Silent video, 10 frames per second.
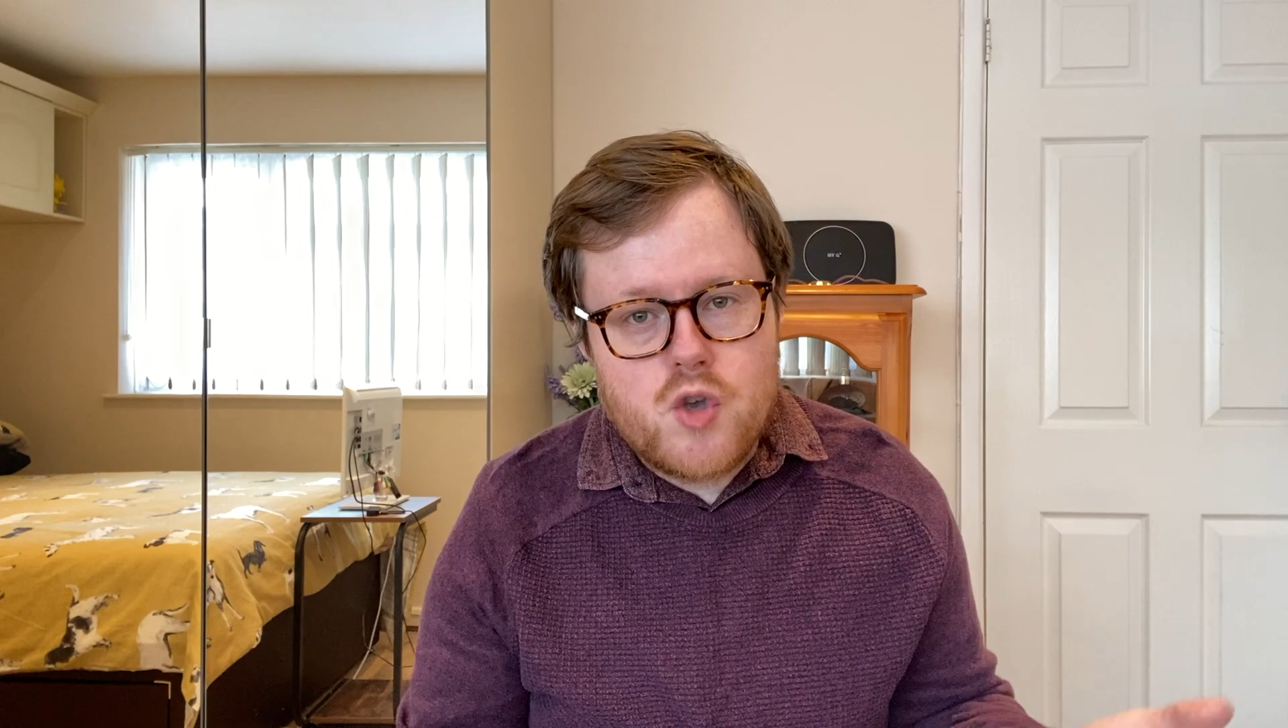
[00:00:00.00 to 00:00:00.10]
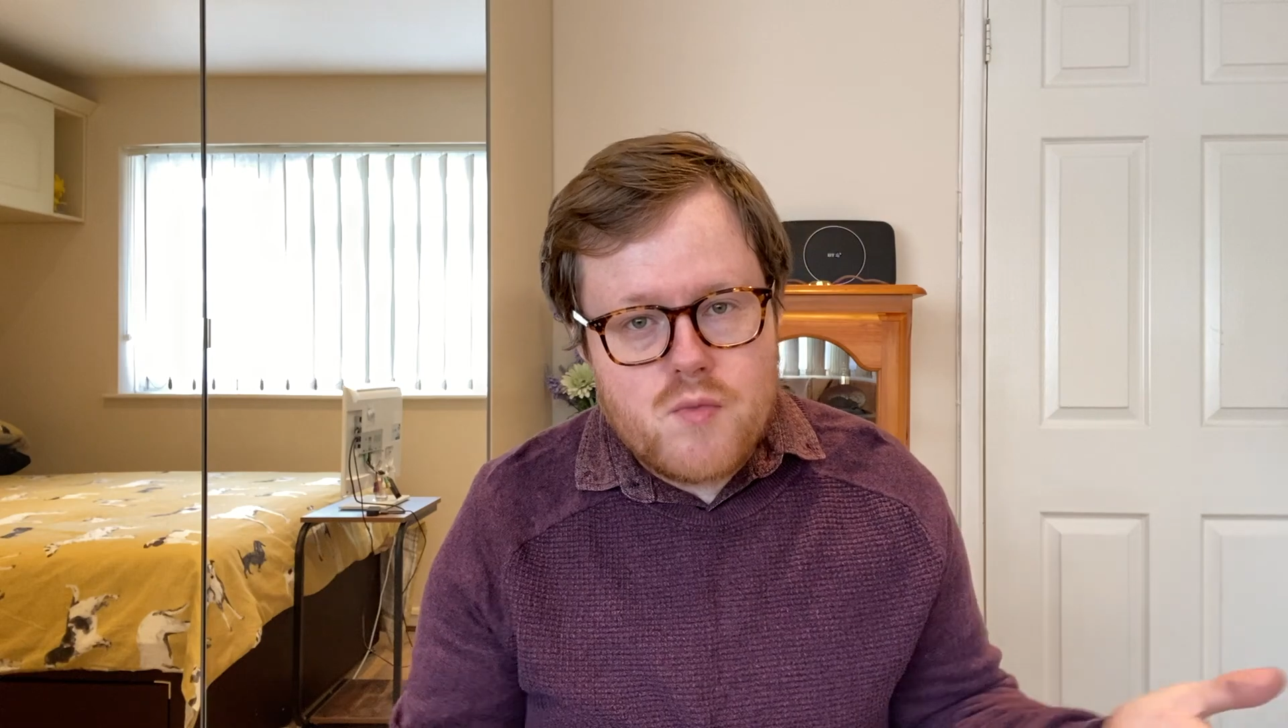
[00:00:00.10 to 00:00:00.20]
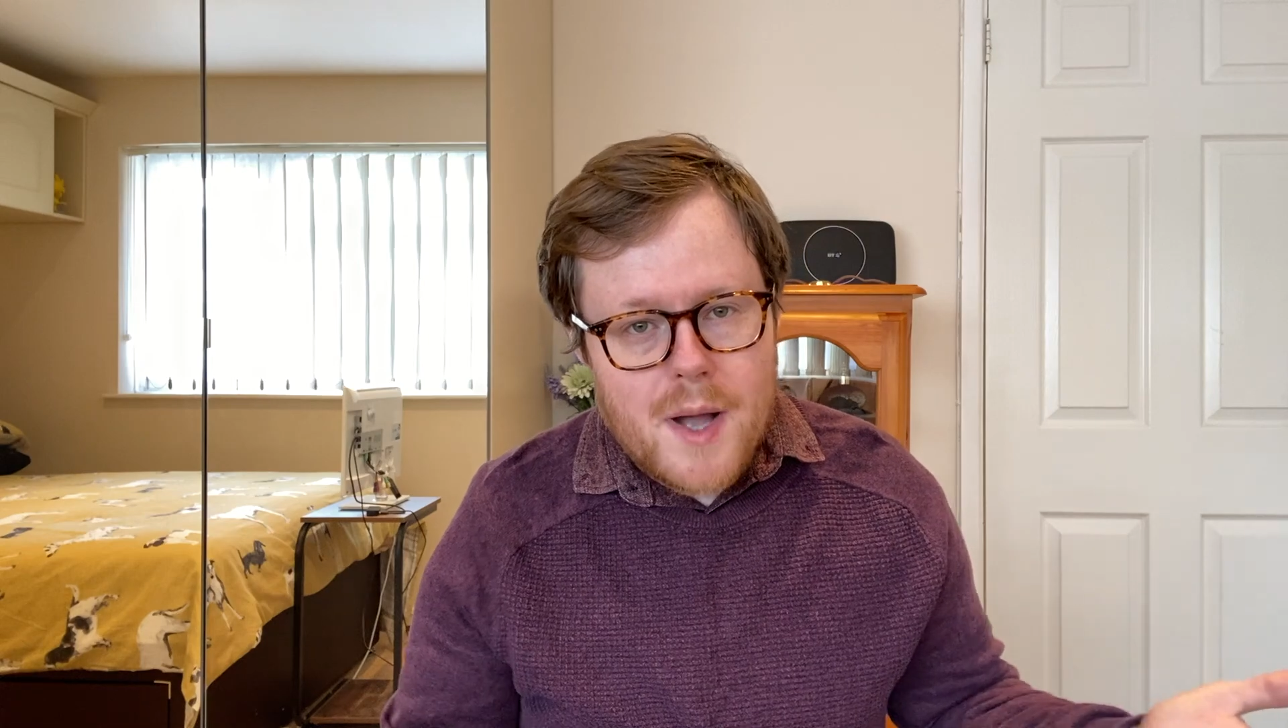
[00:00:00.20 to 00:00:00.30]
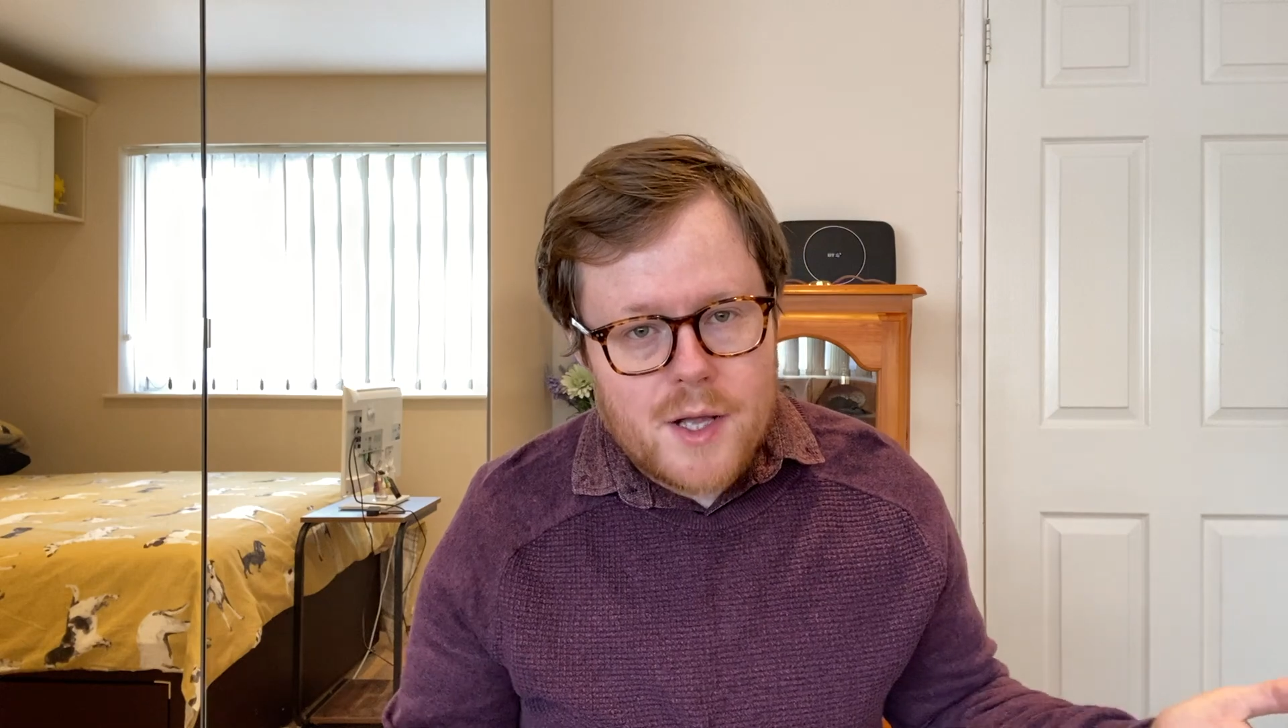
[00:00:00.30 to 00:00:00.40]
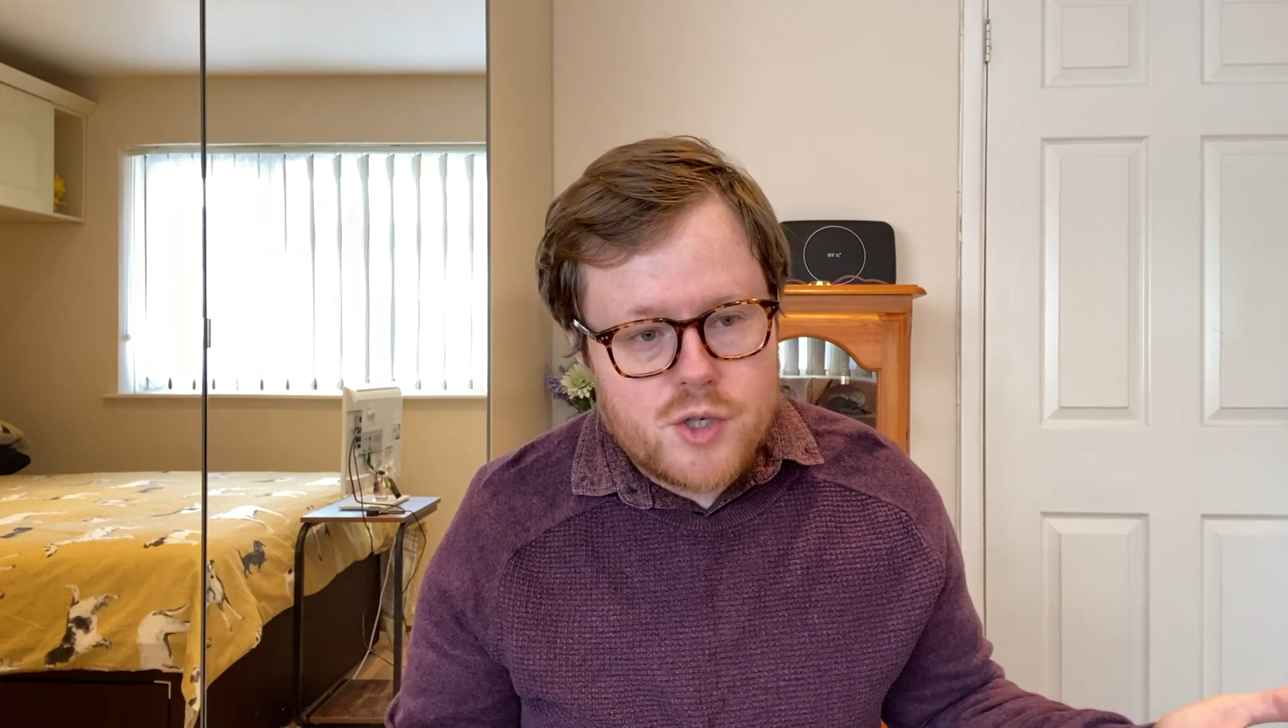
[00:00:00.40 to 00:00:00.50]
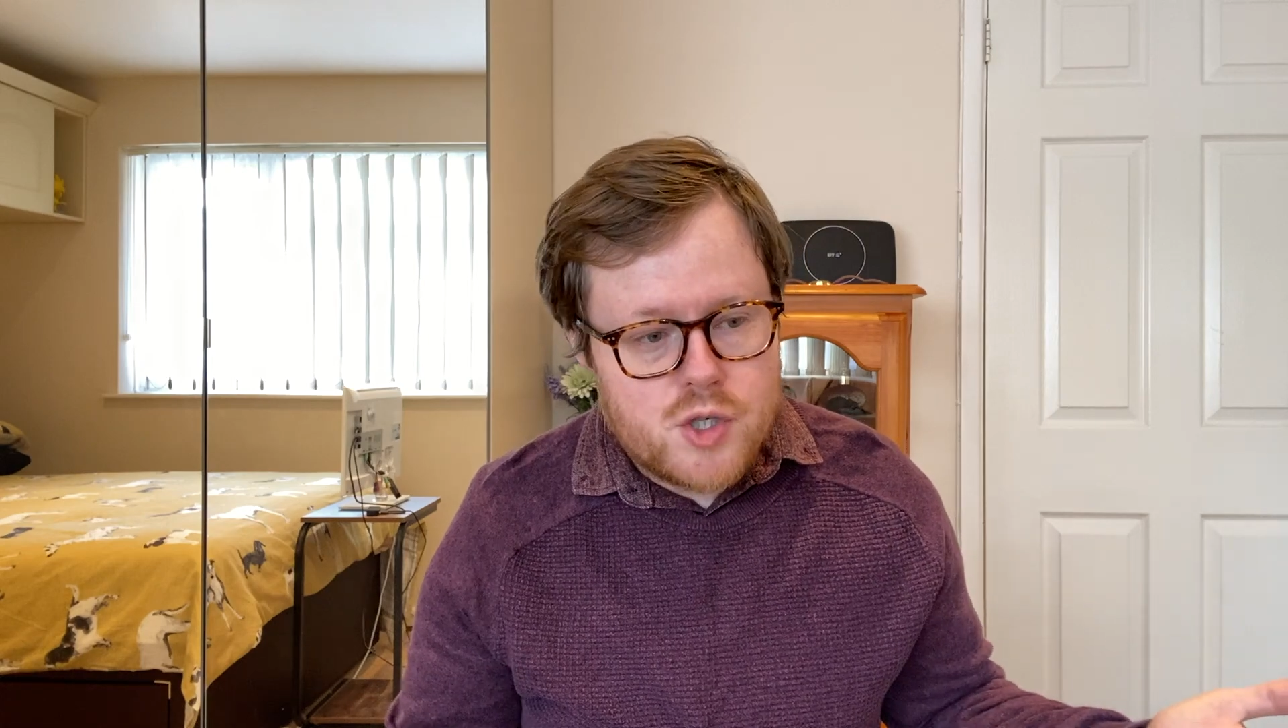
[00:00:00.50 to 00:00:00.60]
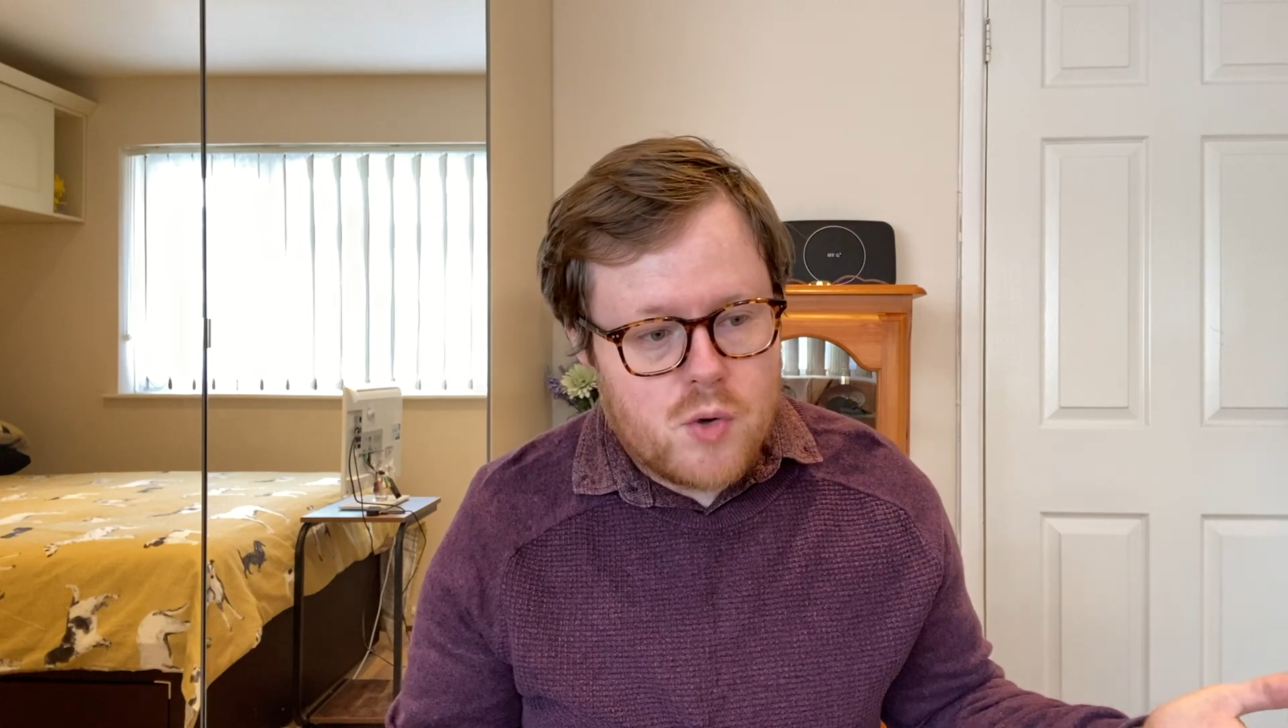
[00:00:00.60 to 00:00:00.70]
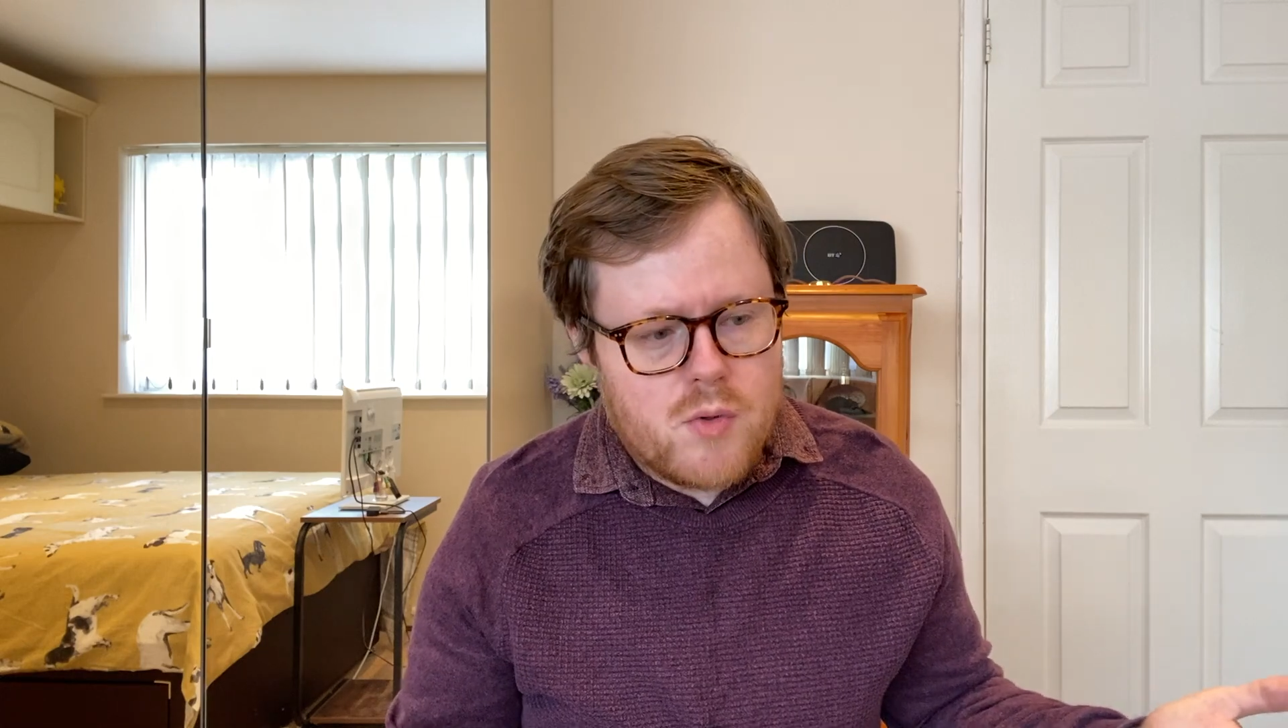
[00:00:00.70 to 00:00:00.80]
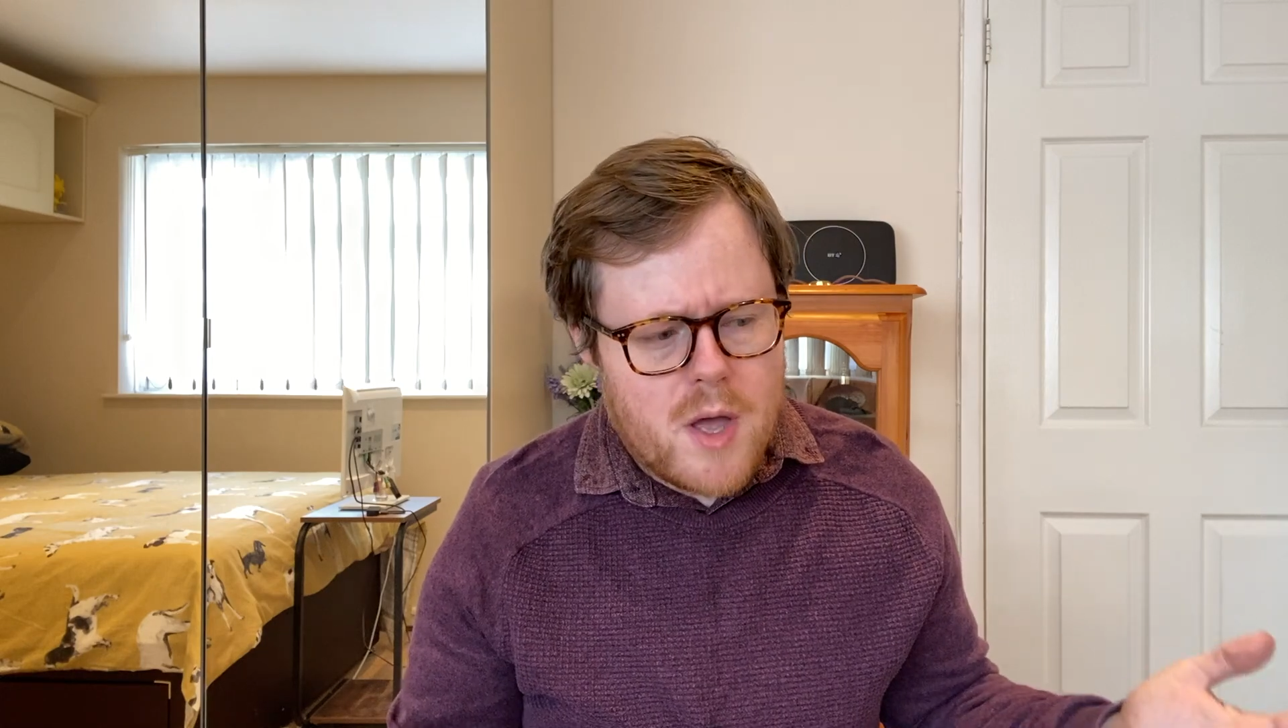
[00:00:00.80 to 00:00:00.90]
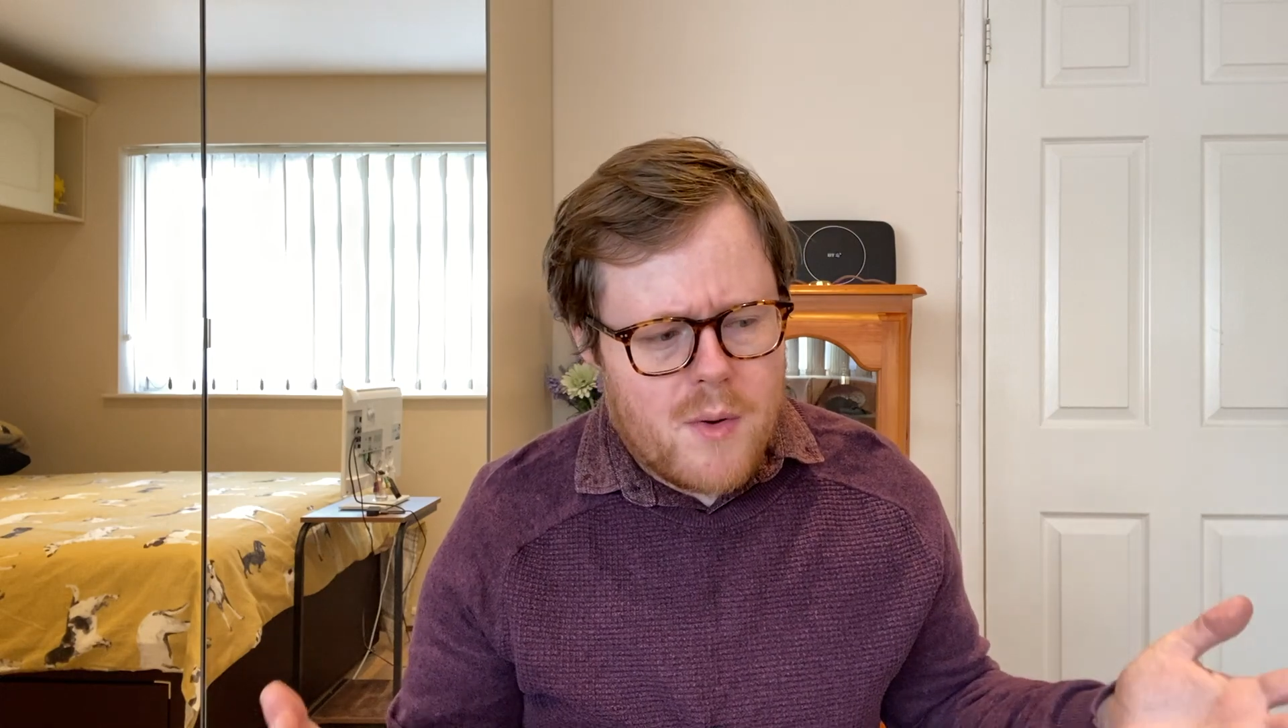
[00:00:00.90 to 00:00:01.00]
much,
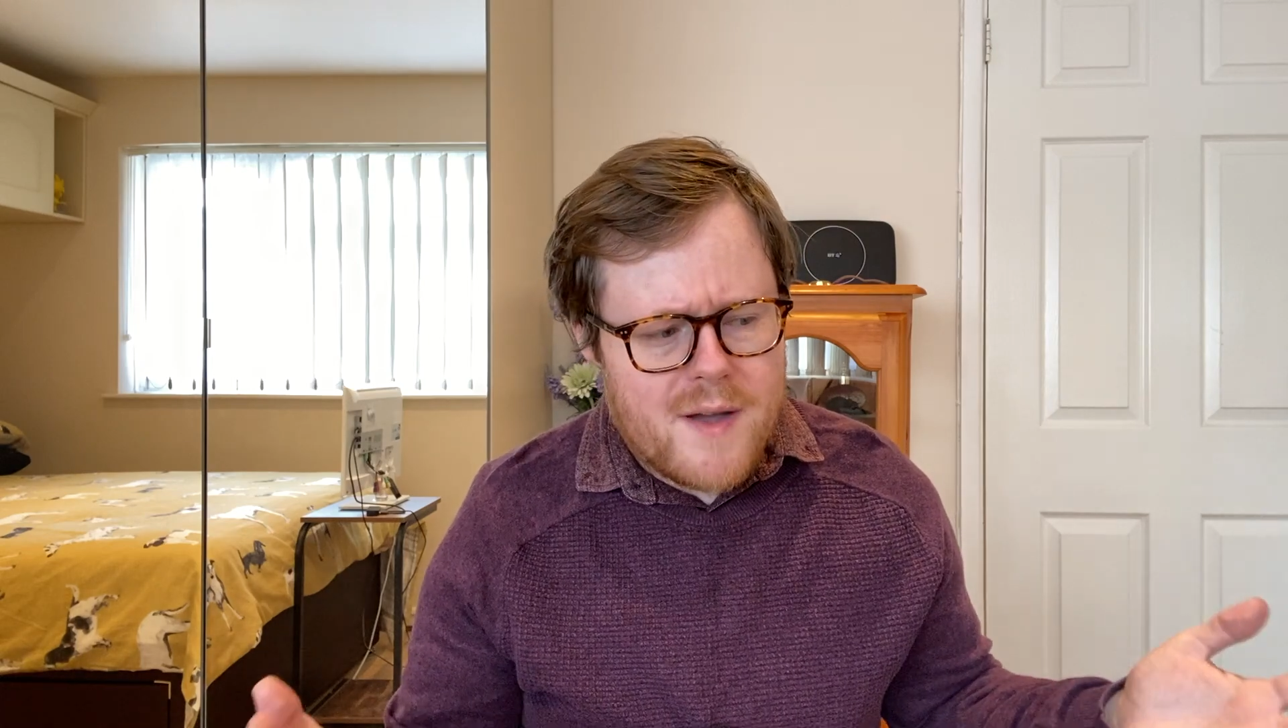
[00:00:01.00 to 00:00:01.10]
although